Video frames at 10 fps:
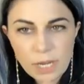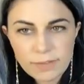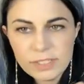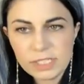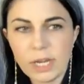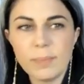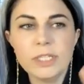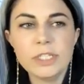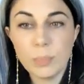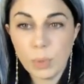of
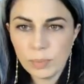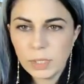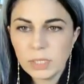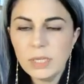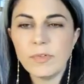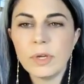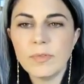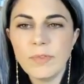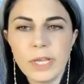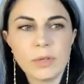assignments appropriately for your
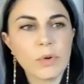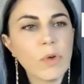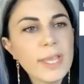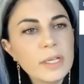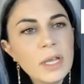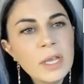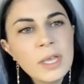final grade,